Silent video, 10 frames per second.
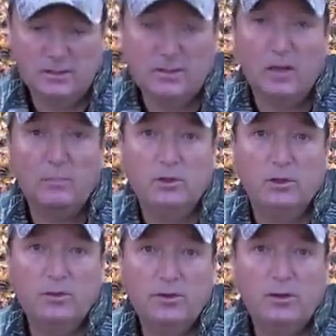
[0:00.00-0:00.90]
down
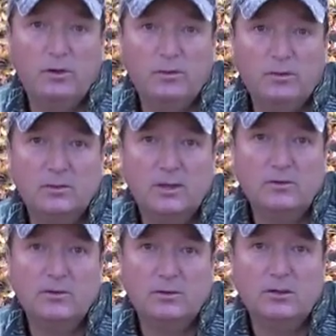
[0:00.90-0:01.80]
below the article at
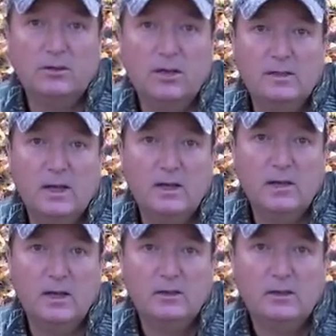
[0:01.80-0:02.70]

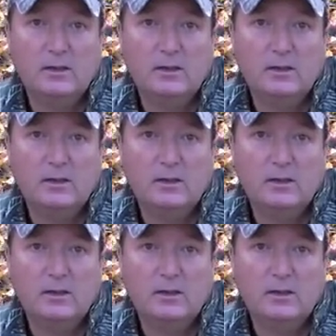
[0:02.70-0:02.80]
DeerHuntingGuide.net